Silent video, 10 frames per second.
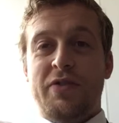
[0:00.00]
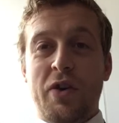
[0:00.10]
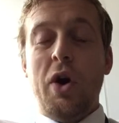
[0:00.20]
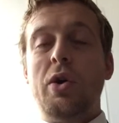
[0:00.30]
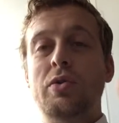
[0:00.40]

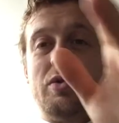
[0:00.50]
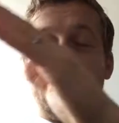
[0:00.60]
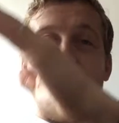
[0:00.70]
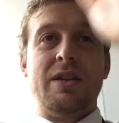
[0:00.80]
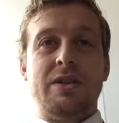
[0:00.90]
400
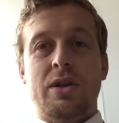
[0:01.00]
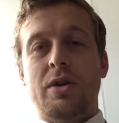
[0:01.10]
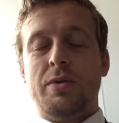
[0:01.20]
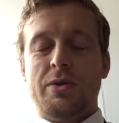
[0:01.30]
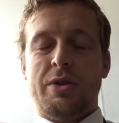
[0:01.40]
years
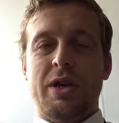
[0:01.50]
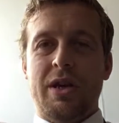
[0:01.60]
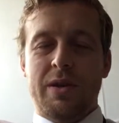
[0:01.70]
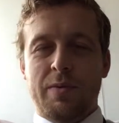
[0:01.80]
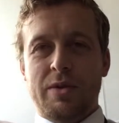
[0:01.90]
ago was
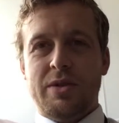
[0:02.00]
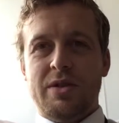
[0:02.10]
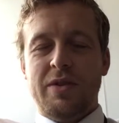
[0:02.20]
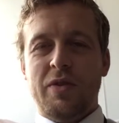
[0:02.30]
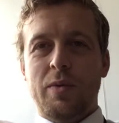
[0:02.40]
the
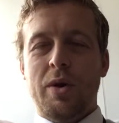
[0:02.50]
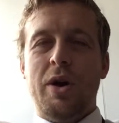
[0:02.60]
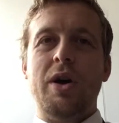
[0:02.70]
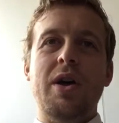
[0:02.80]
Civil War.